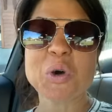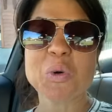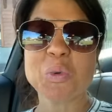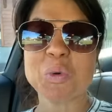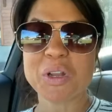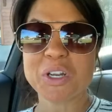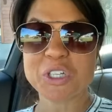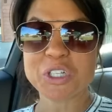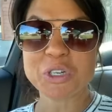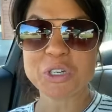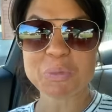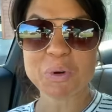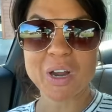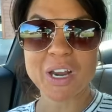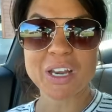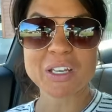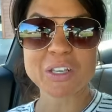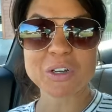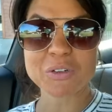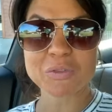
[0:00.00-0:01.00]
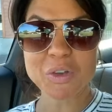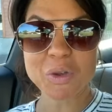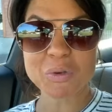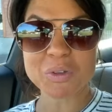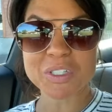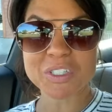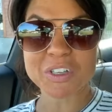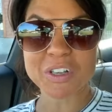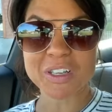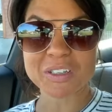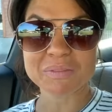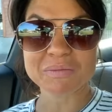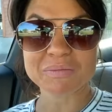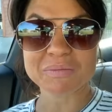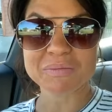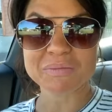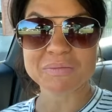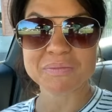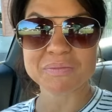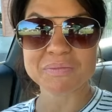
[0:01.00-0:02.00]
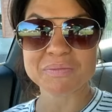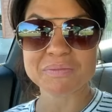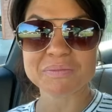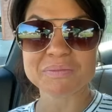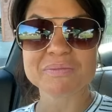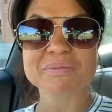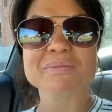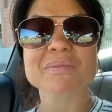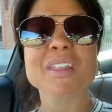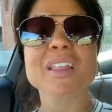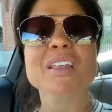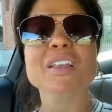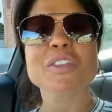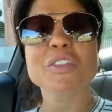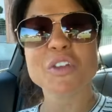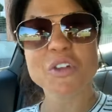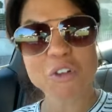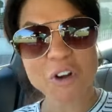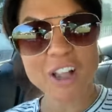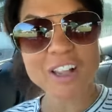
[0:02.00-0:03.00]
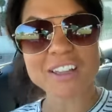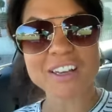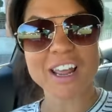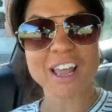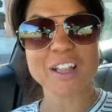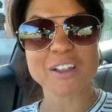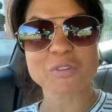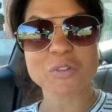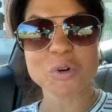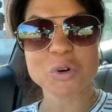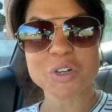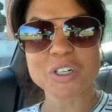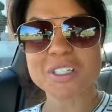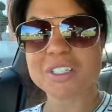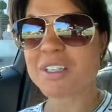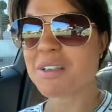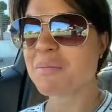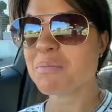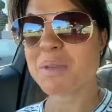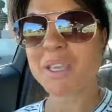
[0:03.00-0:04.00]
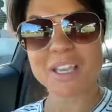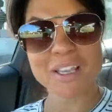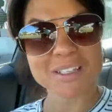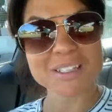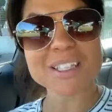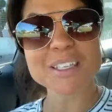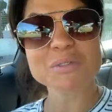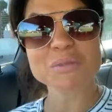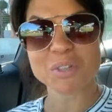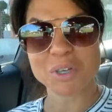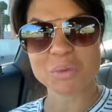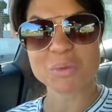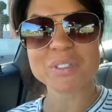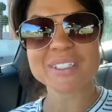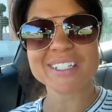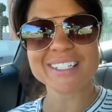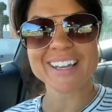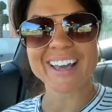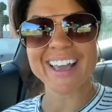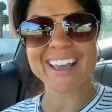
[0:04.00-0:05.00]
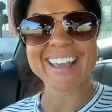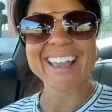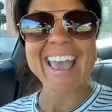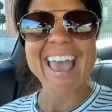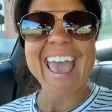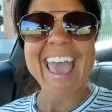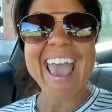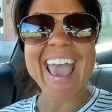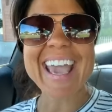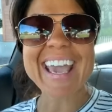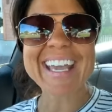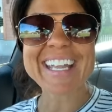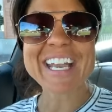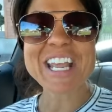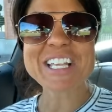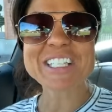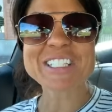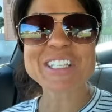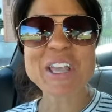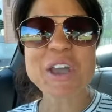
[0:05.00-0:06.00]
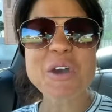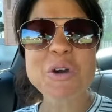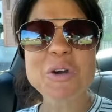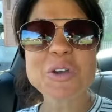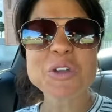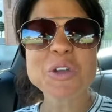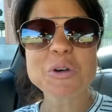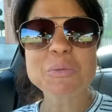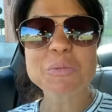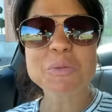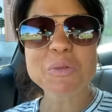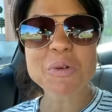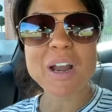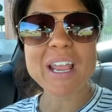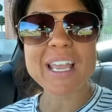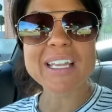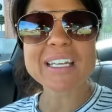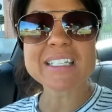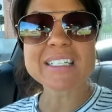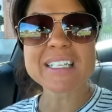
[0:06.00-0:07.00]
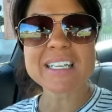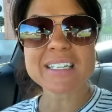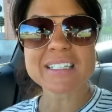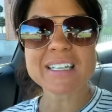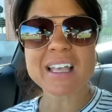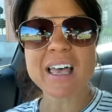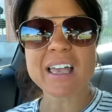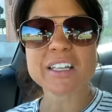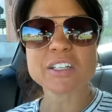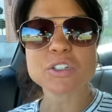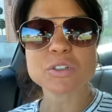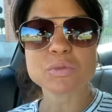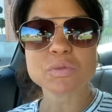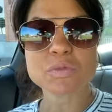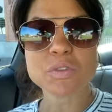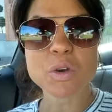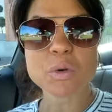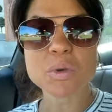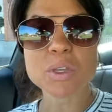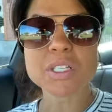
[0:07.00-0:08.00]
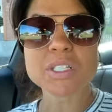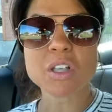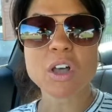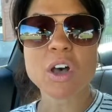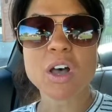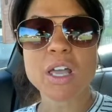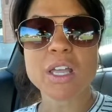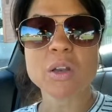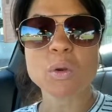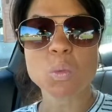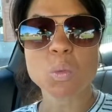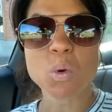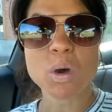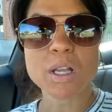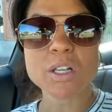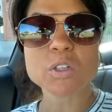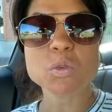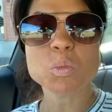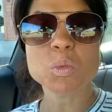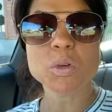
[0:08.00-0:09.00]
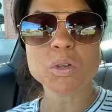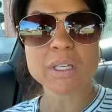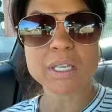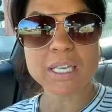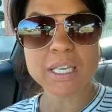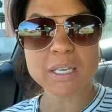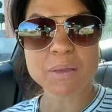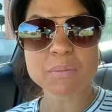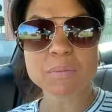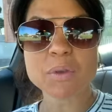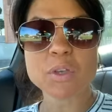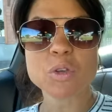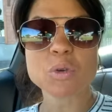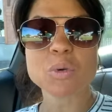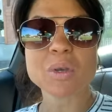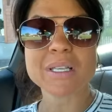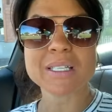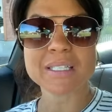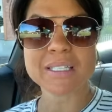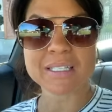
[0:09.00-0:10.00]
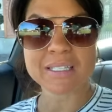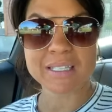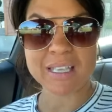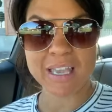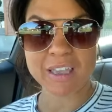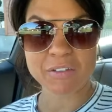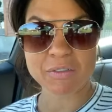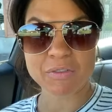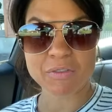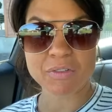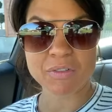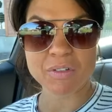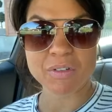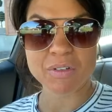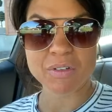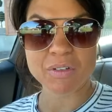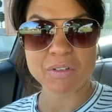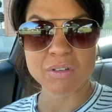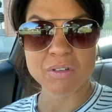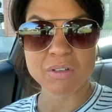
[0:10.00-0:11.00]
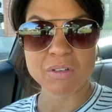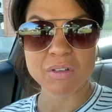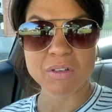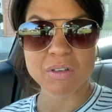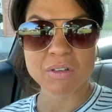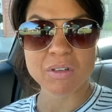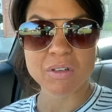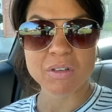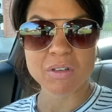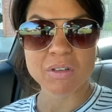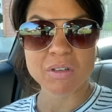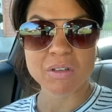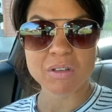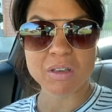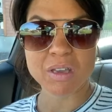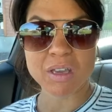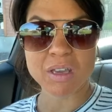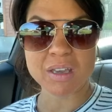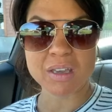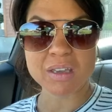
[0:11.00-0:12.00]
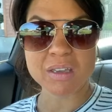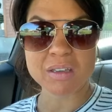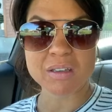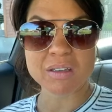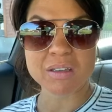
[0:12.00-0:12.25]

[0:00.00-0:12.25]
What is your brain going to focus on? The crocodile, of course, because you don't want to die. And so your brain is designed to focus on what will keep you safe. Okay?